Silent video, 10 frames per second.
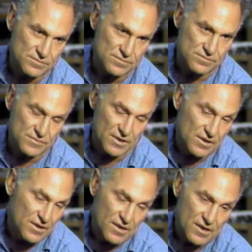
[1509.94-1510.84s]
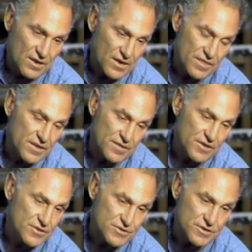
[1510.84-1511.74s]
that? I think they
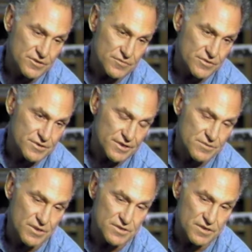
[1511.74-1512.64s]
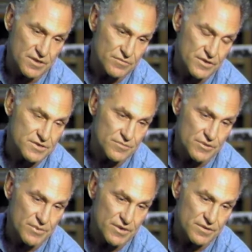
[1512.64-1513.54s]
usually do it for six months and they find
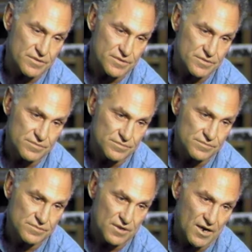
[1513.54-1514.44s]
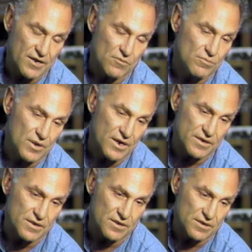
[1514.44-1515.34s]
something better to do. I don't
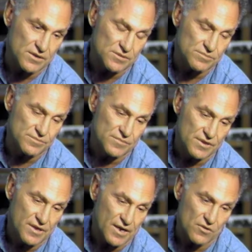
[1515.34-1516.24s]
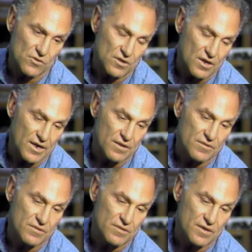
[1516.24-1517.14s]
mind it um, at all. I
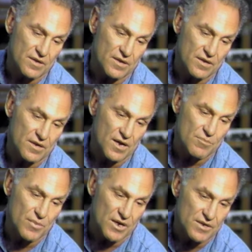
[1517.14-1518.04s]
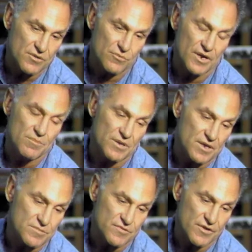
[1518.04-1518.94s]
it, I mind it when it
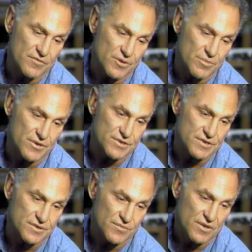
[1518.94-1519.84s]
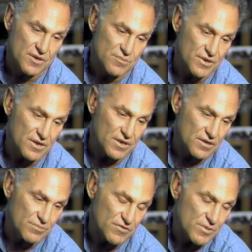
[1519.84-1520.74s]
becomes very, very personal. But
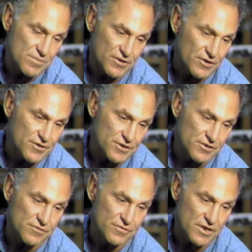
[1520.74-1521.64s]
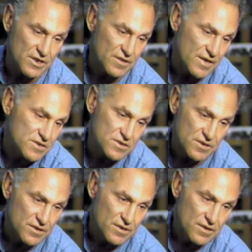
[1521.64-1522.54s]
if people are going to graffiti, that's
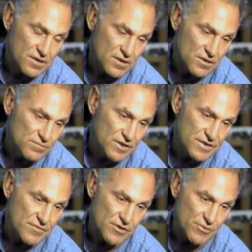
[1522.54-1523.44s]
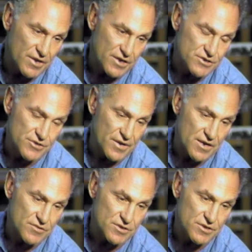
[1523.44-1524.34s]
um, a definite reaction they're
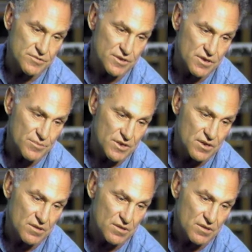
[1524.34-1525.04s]
having to it. I mean,